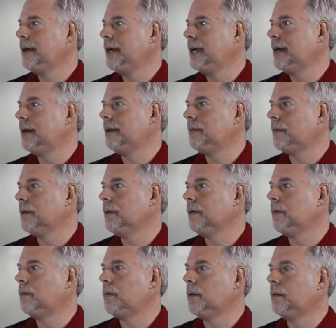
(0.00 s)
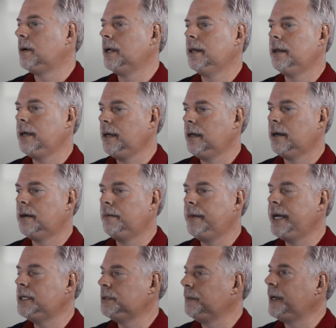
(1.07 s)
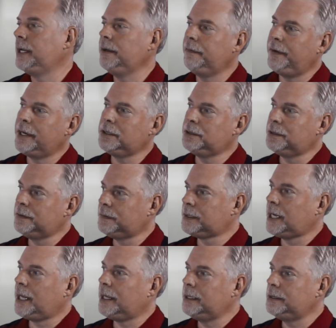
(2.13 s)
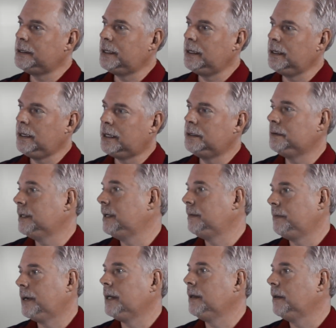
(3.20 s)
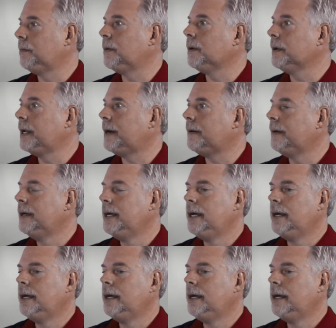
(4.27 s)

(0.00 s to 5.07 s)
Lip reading: And we're one of the major manufacturers of skylights in the country and probably the world now.